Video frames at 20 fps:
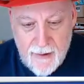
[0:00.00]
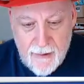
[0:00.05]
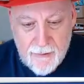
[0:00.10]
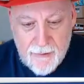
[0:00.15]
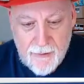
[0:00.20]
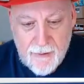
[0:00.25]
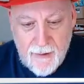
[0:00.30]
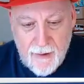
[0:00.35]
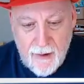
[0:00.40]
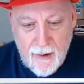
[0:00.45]

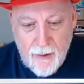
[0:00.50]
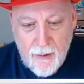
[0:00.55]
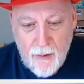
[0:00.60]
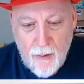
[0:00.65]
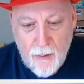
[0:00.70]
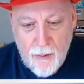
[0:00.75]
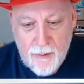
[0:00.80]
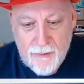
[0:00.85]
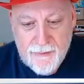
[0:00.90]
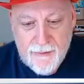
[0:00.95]
Looking at our
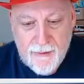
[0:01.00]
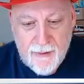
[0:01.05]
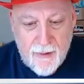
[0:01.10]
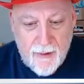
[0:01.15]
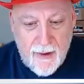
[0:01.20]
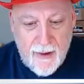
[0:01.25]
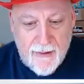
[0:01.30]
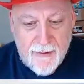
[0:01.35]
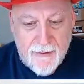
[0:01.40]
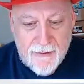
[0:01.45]
corners and
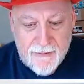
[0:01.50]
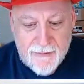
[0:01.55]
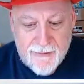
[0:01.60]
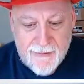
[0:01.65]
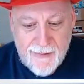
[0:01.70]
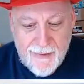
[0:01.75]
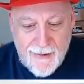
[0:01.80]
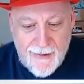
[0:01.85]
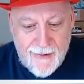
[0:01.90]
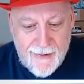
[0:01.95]
our
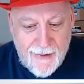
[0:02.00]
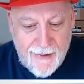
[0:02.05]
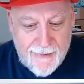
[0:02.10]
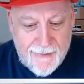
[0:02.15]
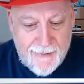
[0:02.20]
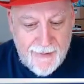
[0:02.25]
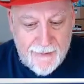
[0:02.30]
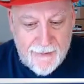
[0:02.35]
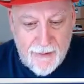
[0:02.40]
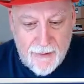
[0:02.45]
edges, I
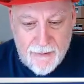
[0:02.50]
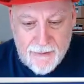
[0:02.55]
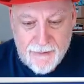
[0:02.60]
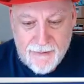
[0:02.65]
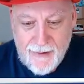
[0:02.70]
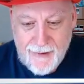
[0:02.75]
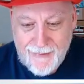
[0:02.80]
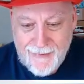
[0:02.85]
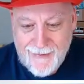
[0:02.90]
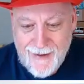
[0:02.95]
think there's
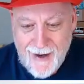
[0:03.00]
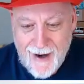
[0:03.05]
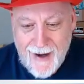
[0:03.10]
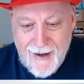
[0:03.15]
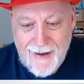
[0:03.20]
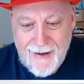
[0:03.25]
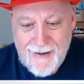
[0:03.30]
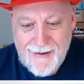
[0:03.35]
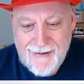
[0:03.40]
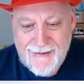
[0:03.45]
a
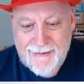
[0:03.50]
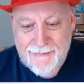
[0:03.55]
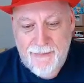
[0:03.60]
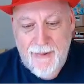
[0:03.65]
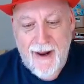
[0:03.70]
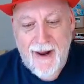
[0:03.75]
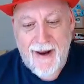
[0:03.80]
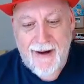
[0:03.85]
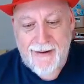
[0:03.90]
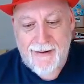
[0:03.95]
tiny
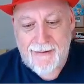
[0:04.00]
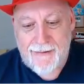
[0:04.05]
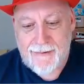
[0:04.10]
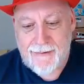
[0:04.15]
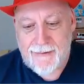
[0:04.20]
speck